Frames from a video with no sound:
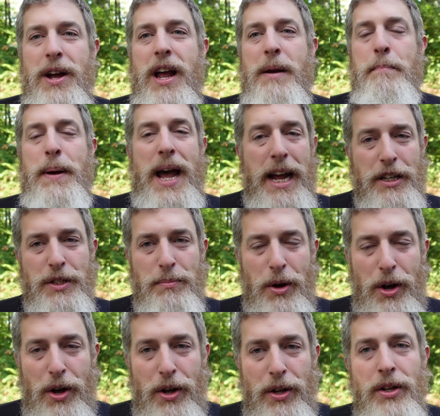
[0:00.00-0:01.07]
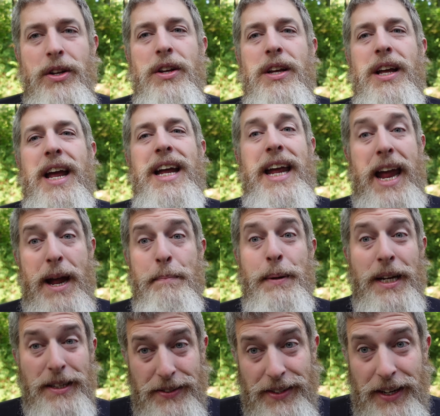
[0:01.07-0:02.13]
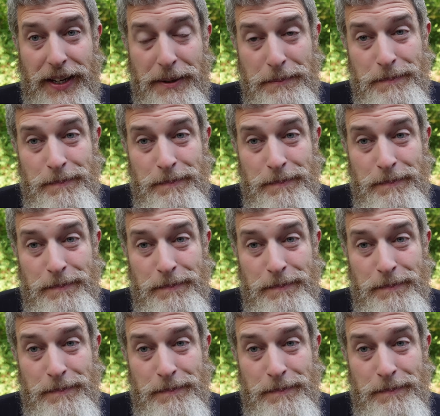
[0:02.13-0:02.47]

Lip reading: and pack small and camp easy.